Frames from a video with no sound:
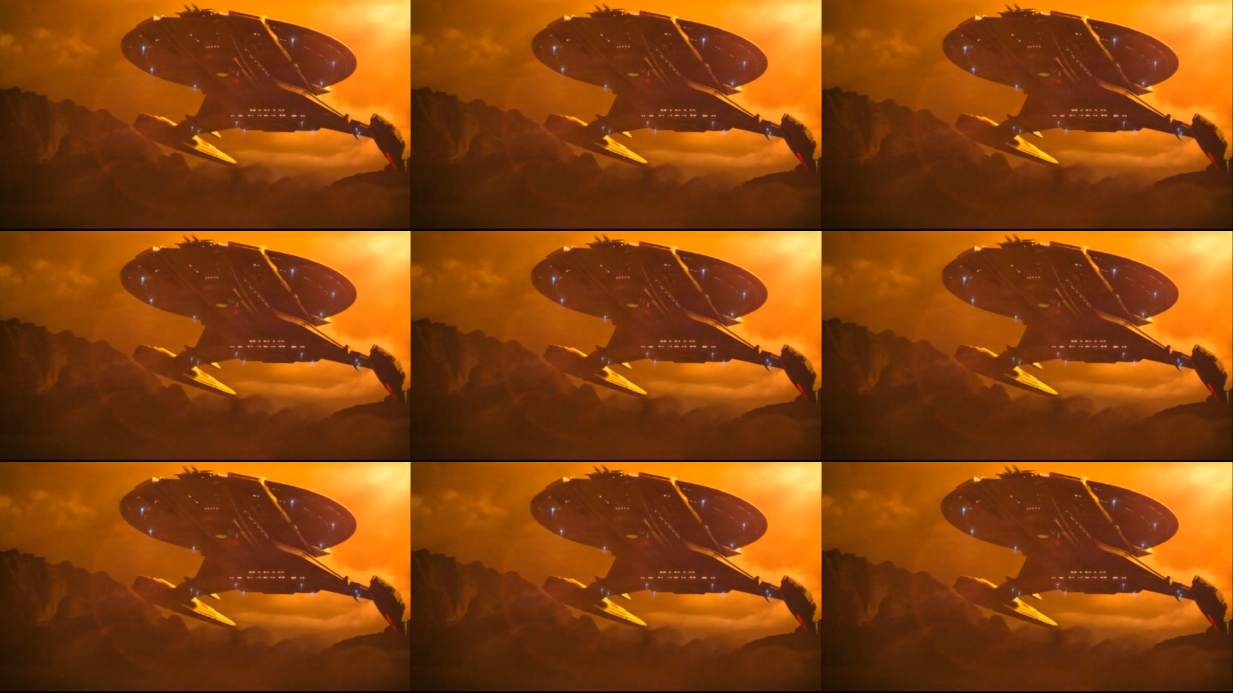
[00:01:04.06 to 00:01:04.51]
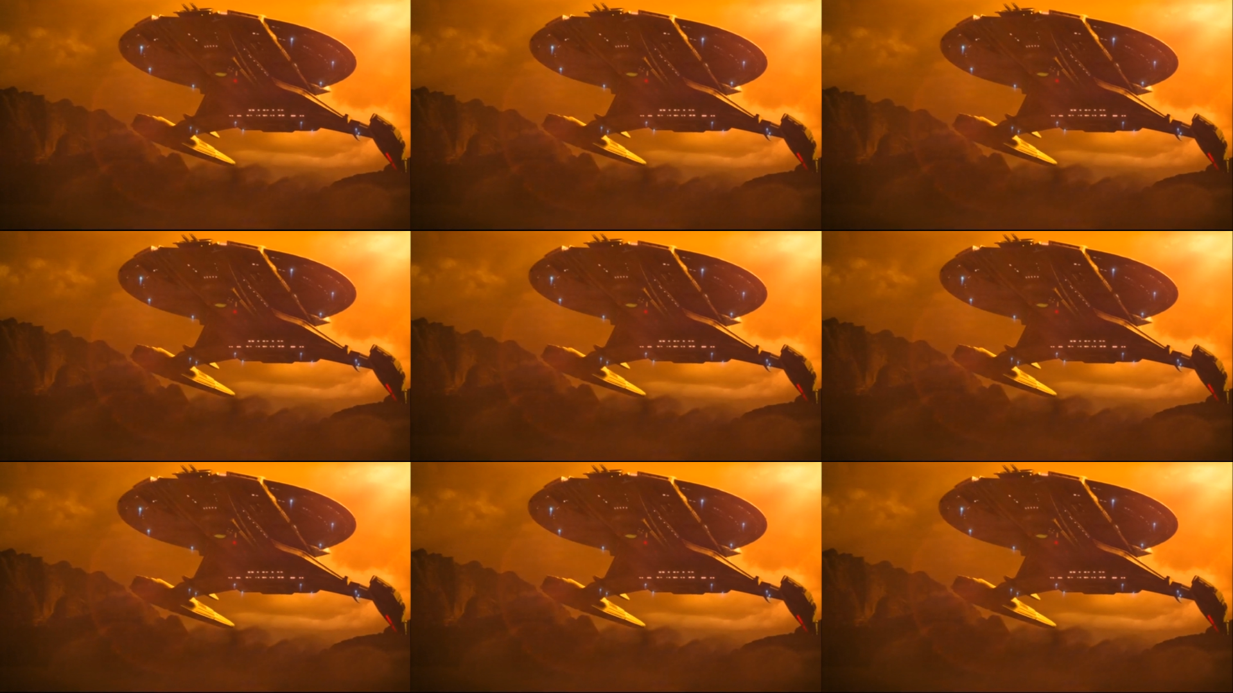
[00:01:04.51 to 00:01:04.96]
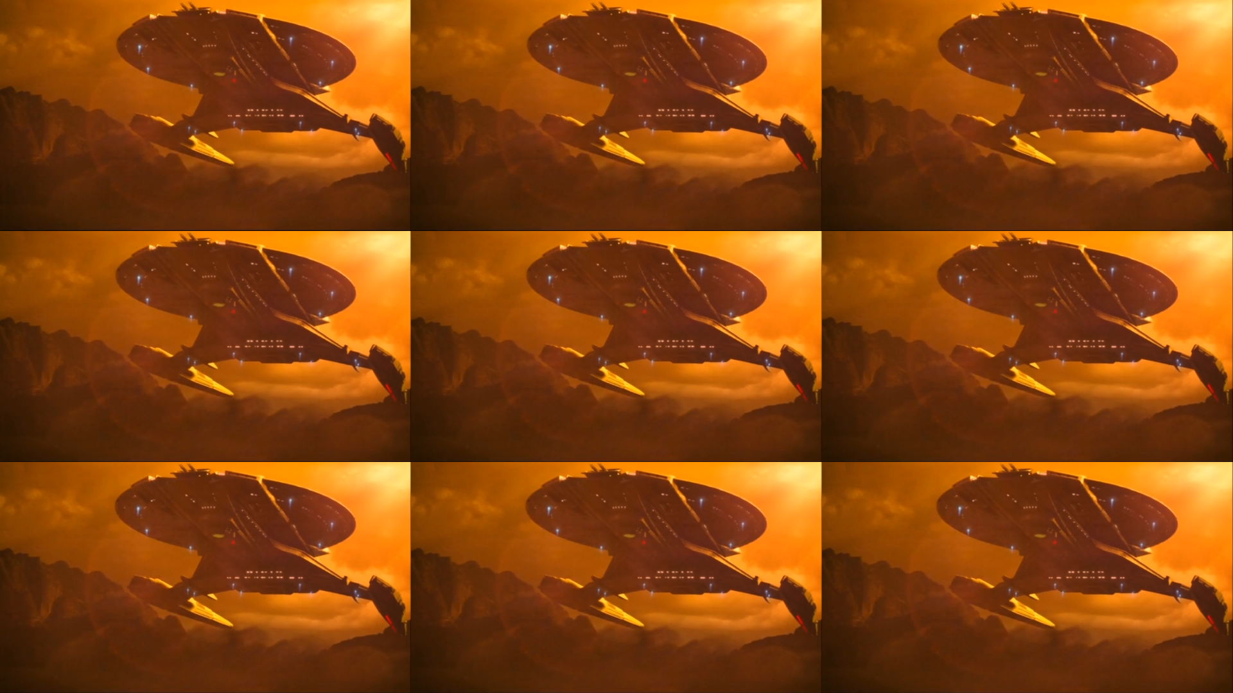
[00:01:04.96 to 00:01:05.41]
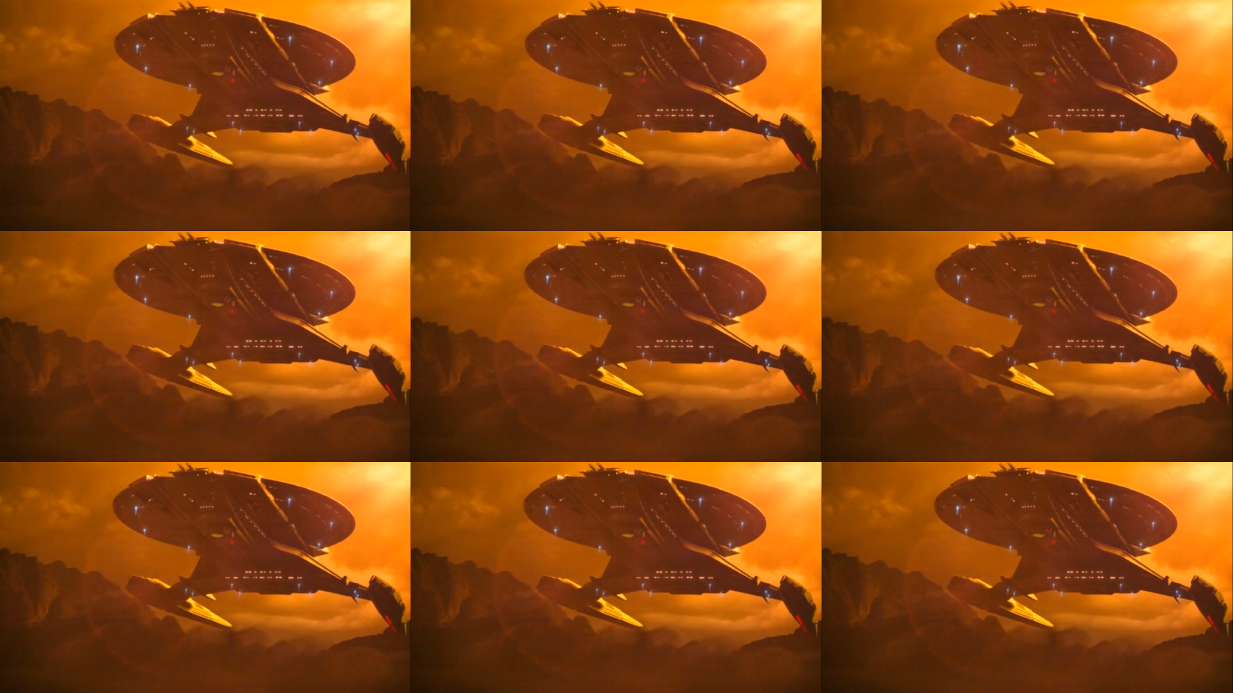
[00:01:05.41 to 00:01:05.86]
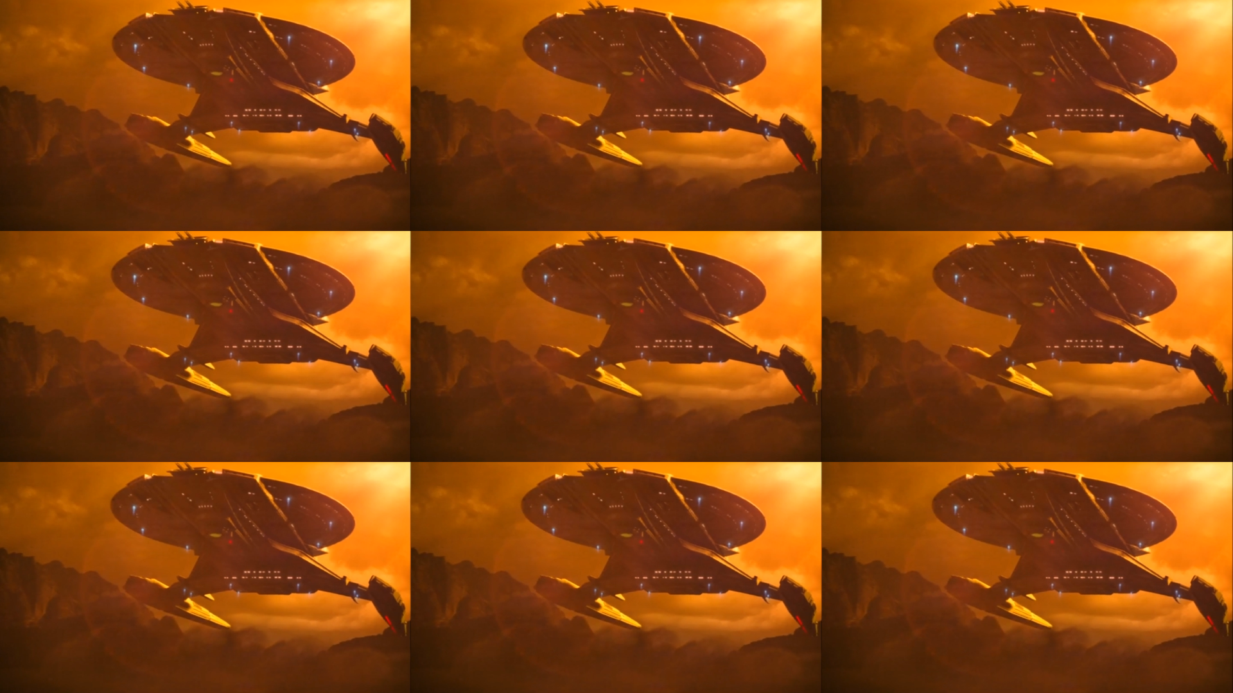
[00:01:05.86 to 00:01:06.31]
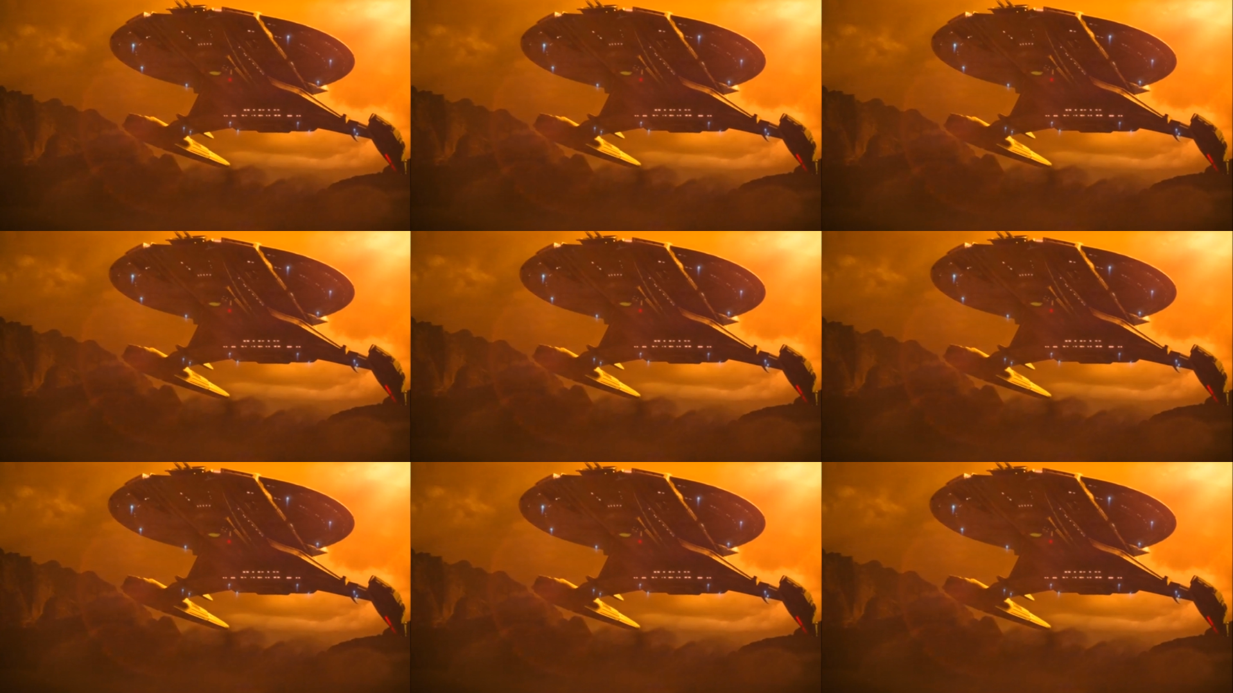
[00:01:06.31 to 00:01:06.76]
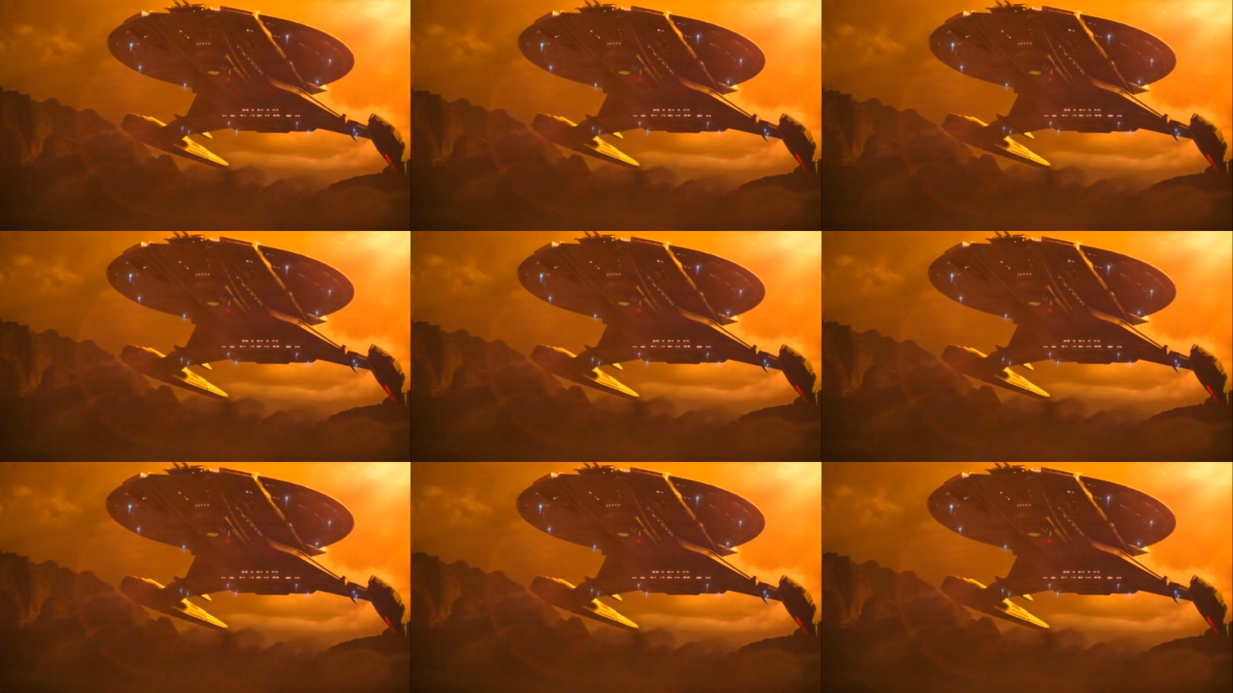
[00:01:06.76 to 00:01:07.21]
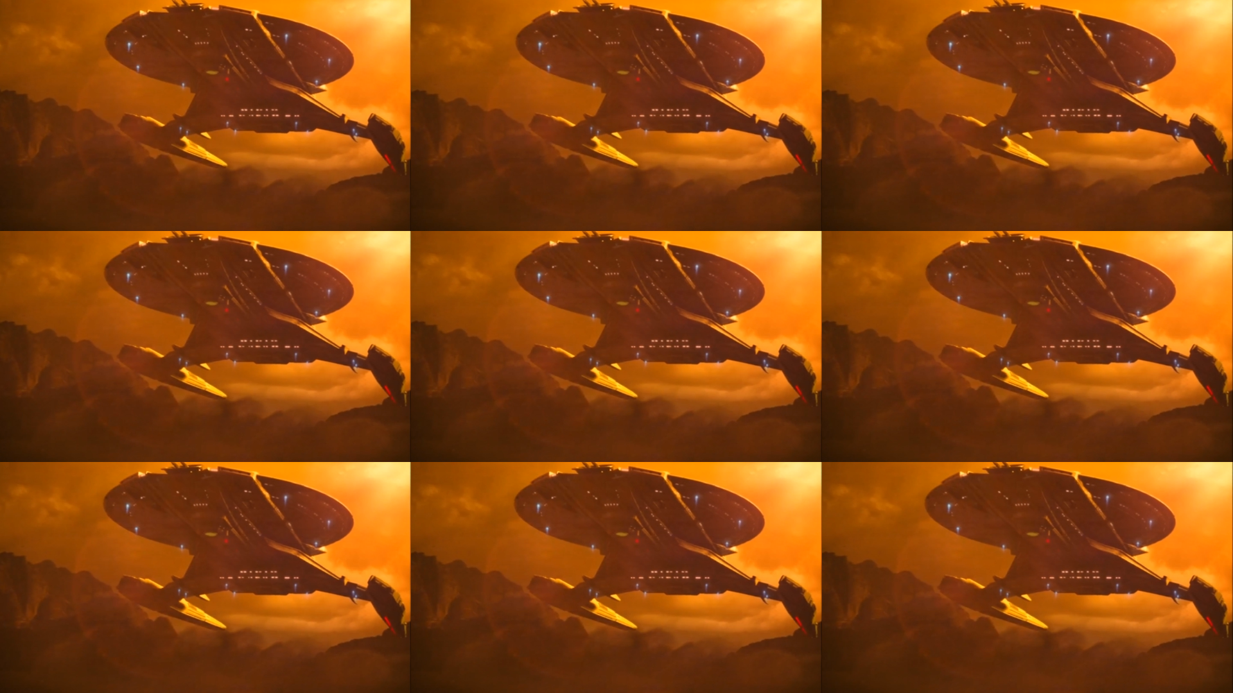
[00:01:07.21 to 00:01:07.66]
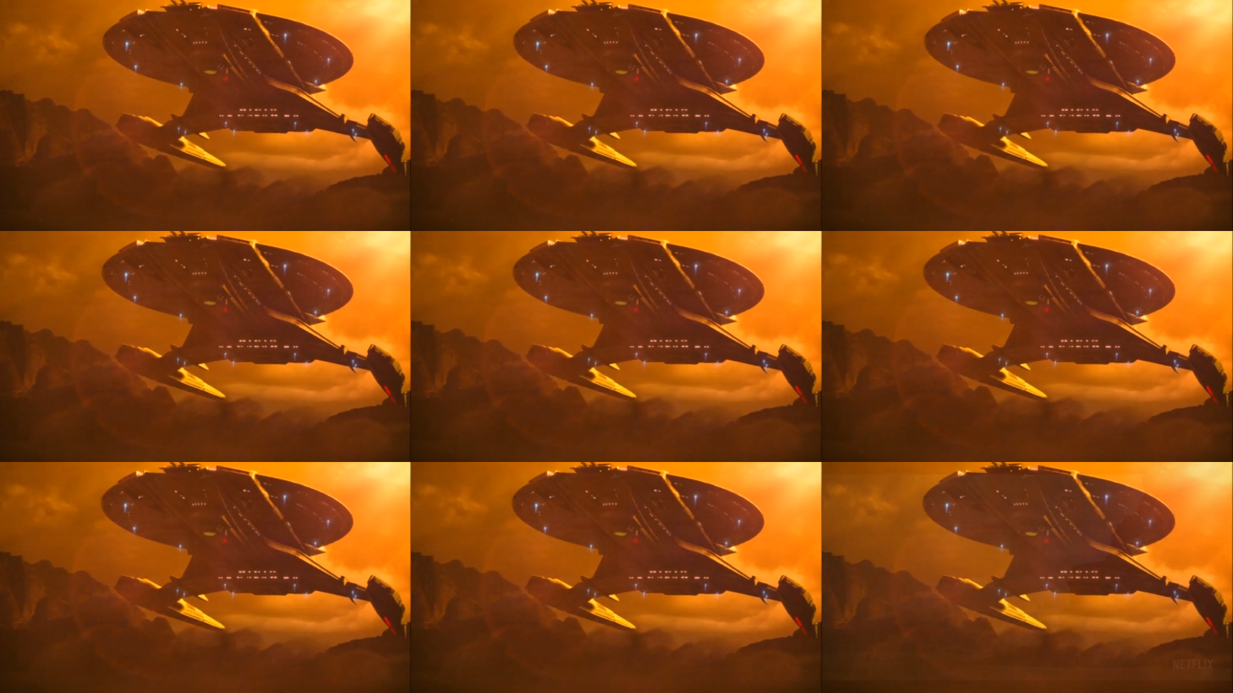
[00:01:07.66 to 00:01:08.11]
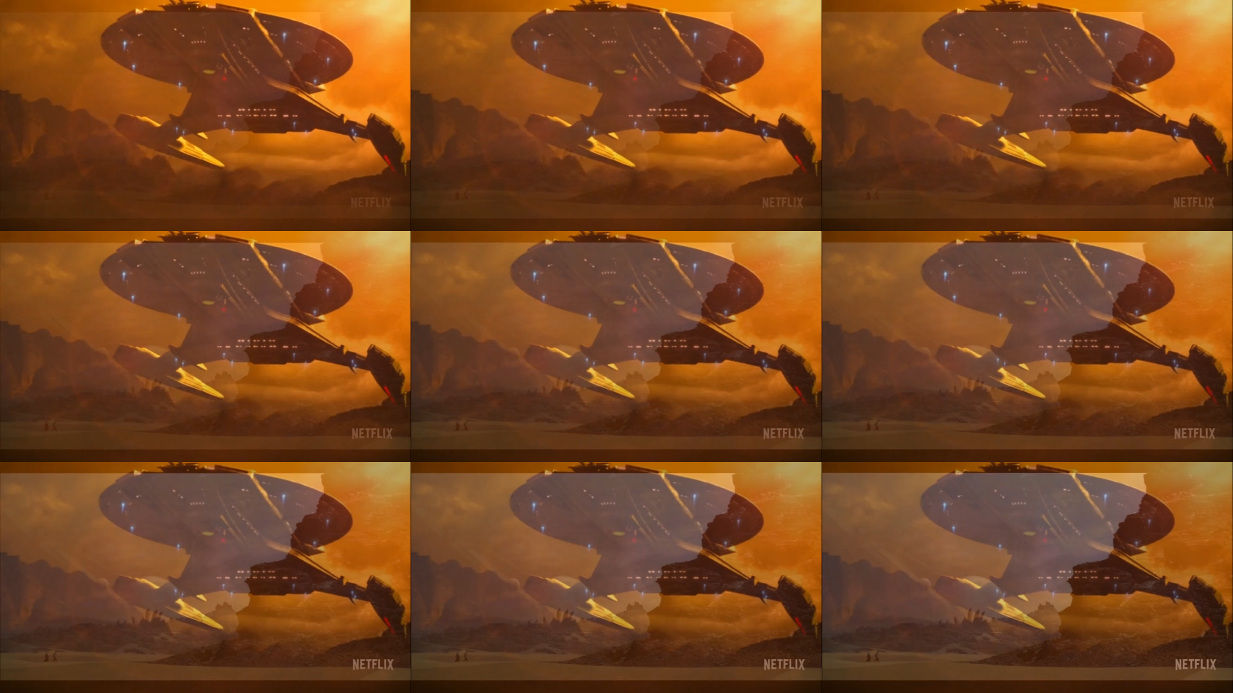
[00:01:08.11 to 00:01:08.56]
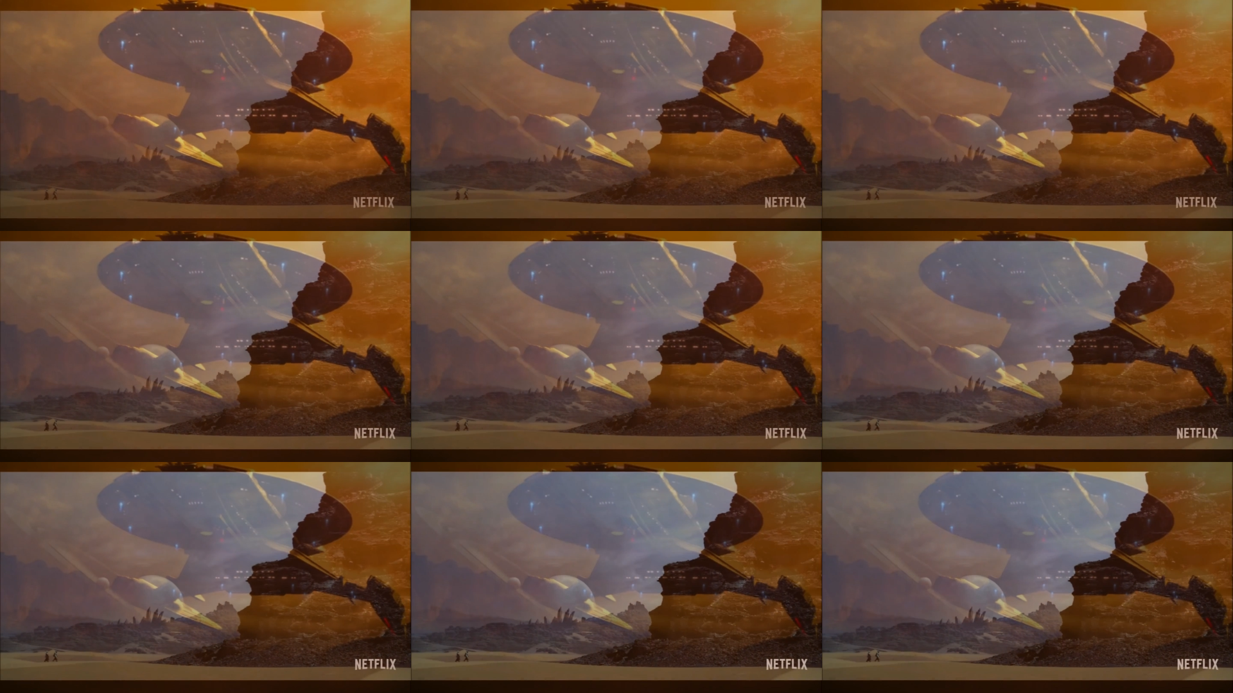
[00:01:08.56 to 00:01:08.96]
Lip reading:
Nobody's mouth can be seen.